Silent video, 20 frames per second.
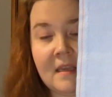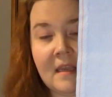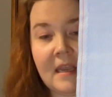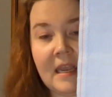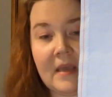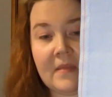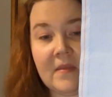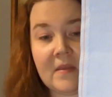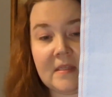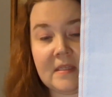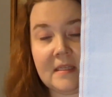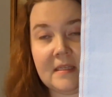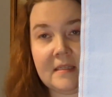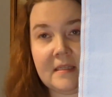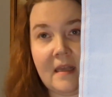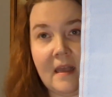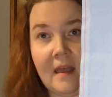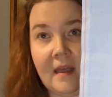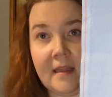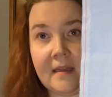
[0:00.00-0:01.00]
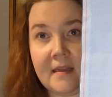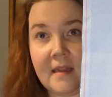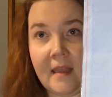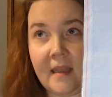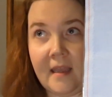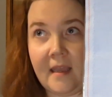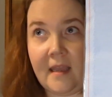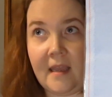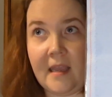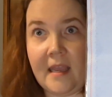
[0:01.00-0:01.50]
And this is on a
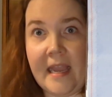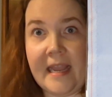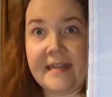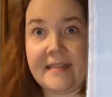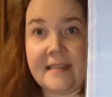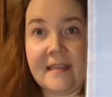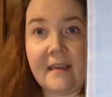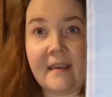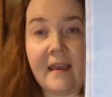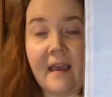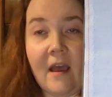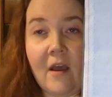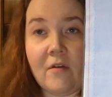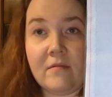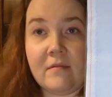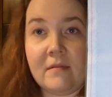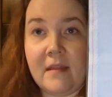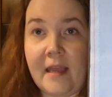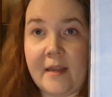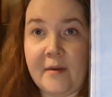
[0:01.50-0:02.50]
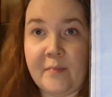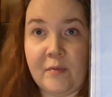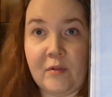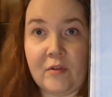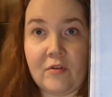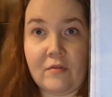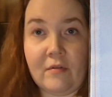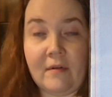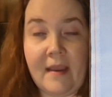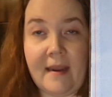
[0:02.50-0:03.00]
18 count light
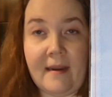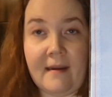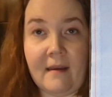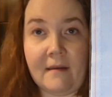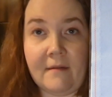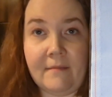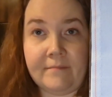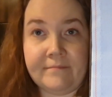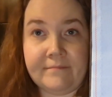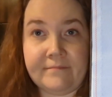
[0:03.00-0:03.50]
blue Ada.